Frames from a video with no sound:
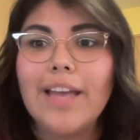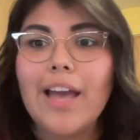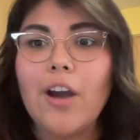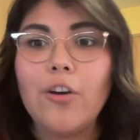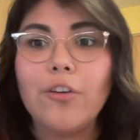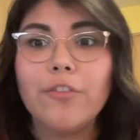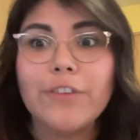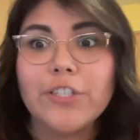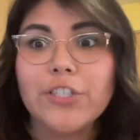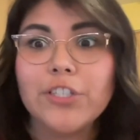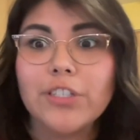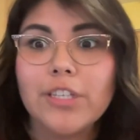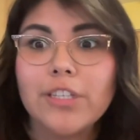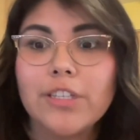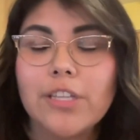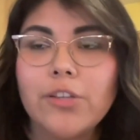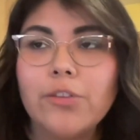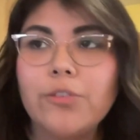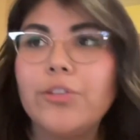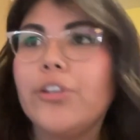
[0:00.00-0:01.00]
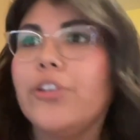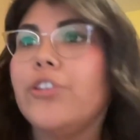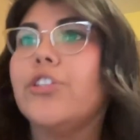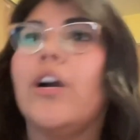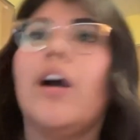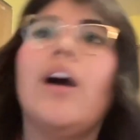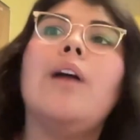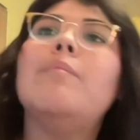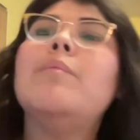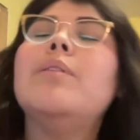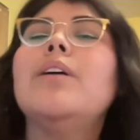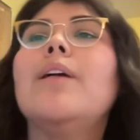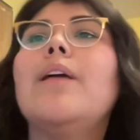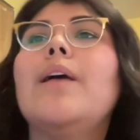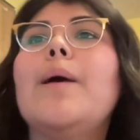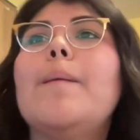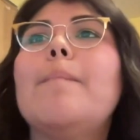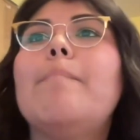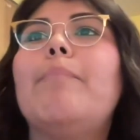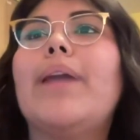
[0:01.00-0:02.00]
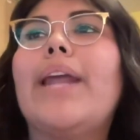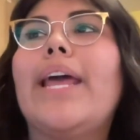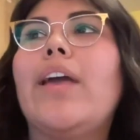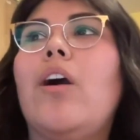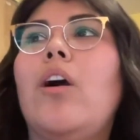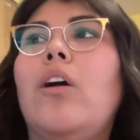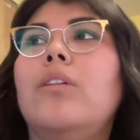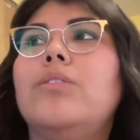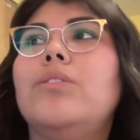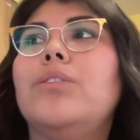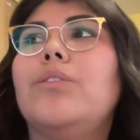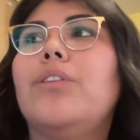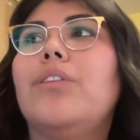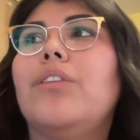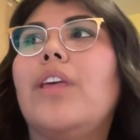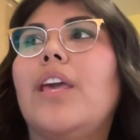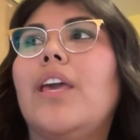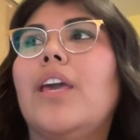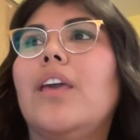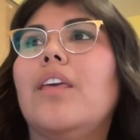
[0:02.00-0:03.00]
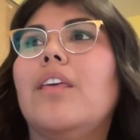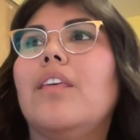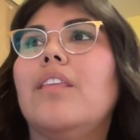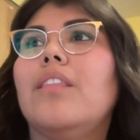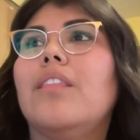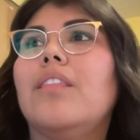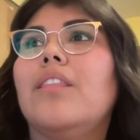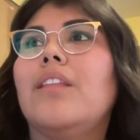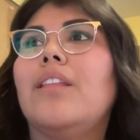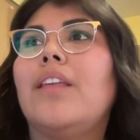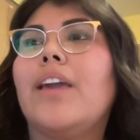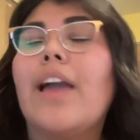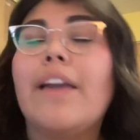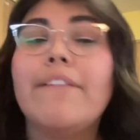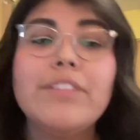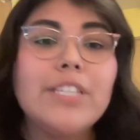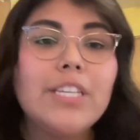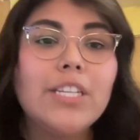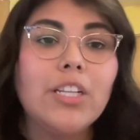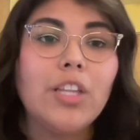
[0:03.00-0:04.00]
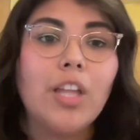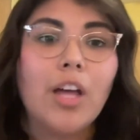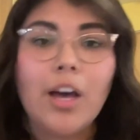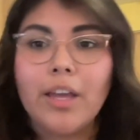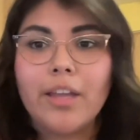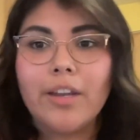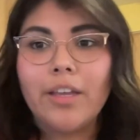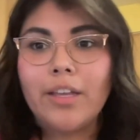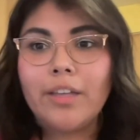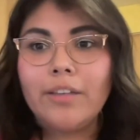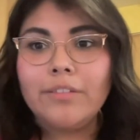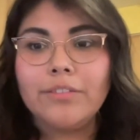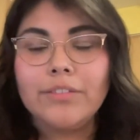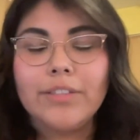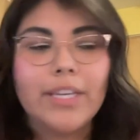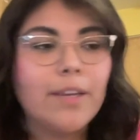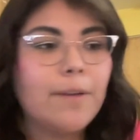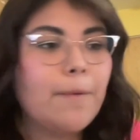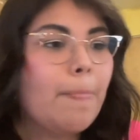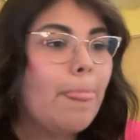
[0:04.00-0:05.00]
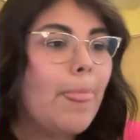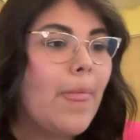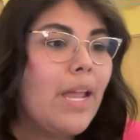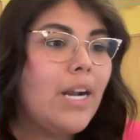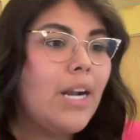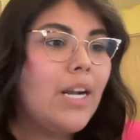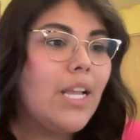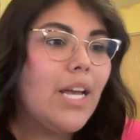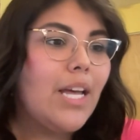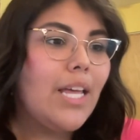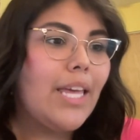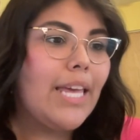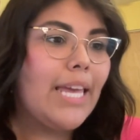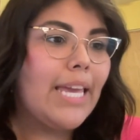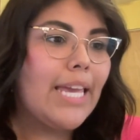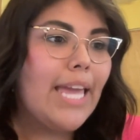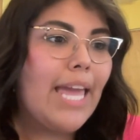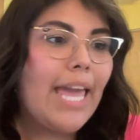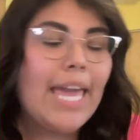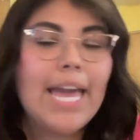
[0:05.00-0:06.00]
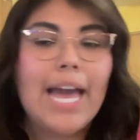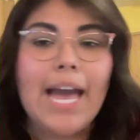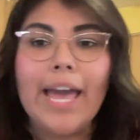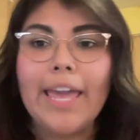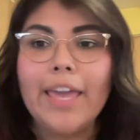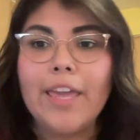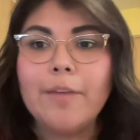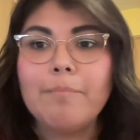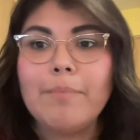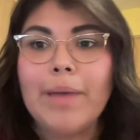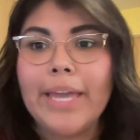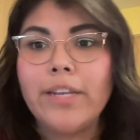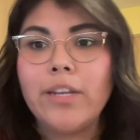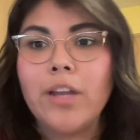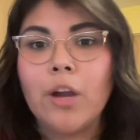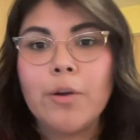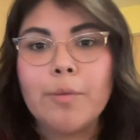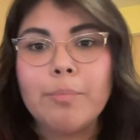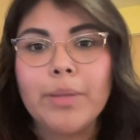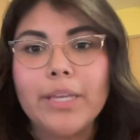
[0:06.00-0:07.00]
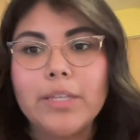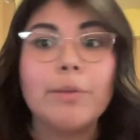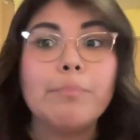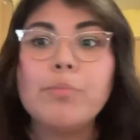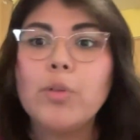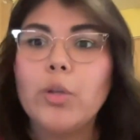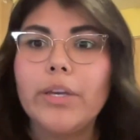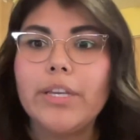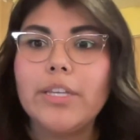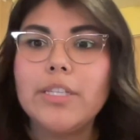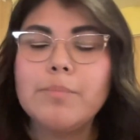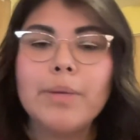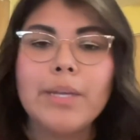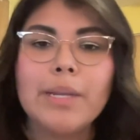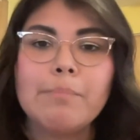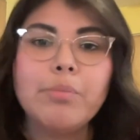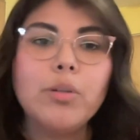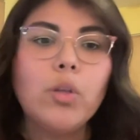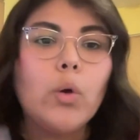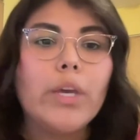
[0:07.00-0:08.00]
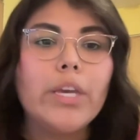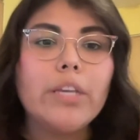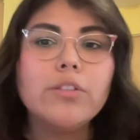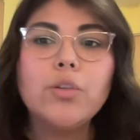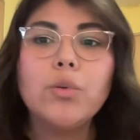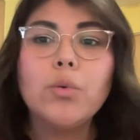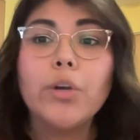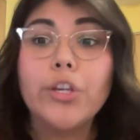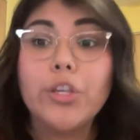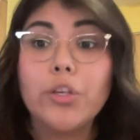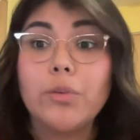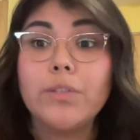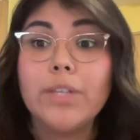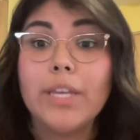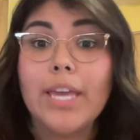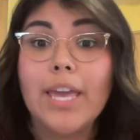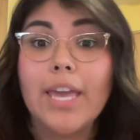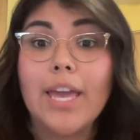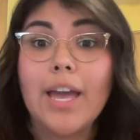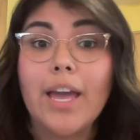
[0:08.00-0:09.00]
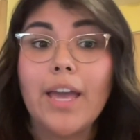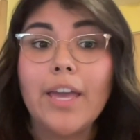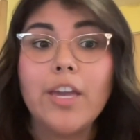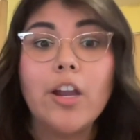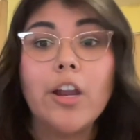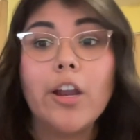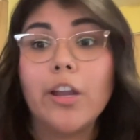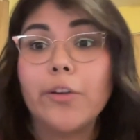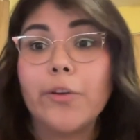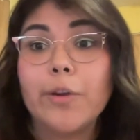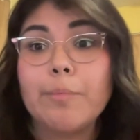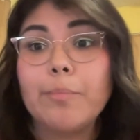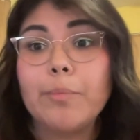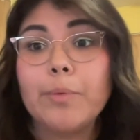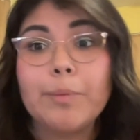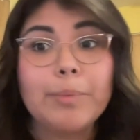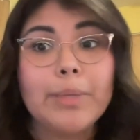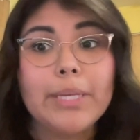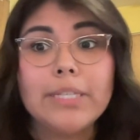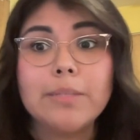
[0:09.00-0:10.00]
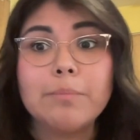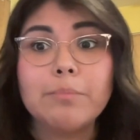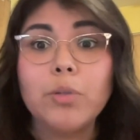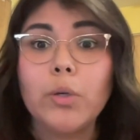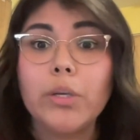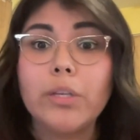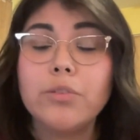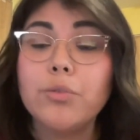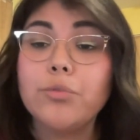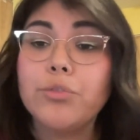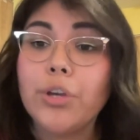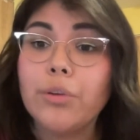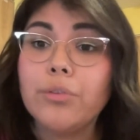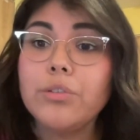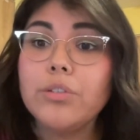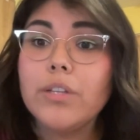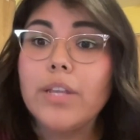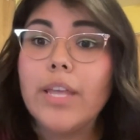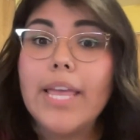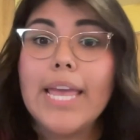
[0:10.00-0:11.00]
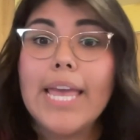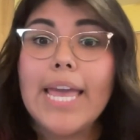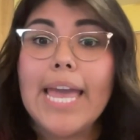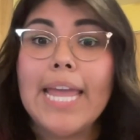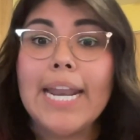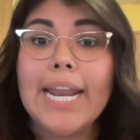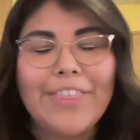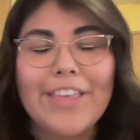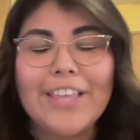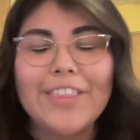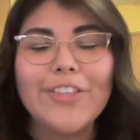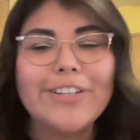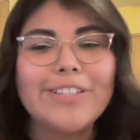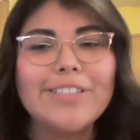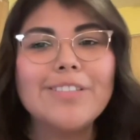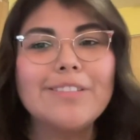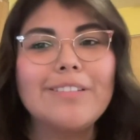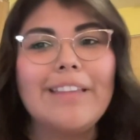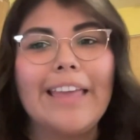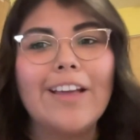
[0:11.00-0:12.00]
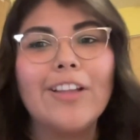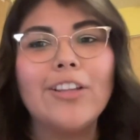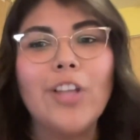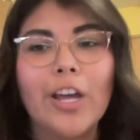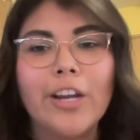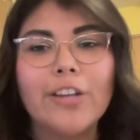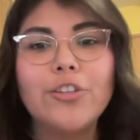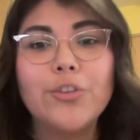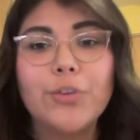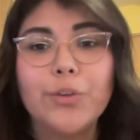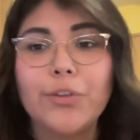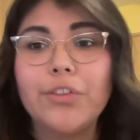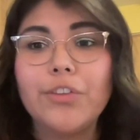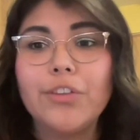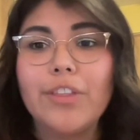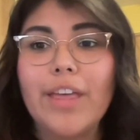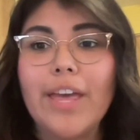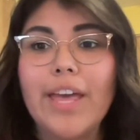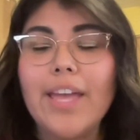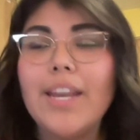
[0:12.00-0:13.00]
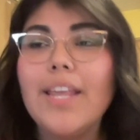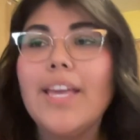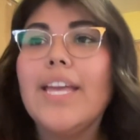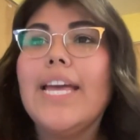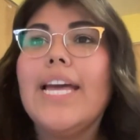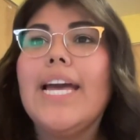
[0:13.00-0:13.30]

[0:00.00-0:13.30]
how efficiently they do their job. But I also think like I've seen a lot of like AI might not replace employees, but employees who are using AI are going to replace employees who don't. And I think there's like a lot of truth to that.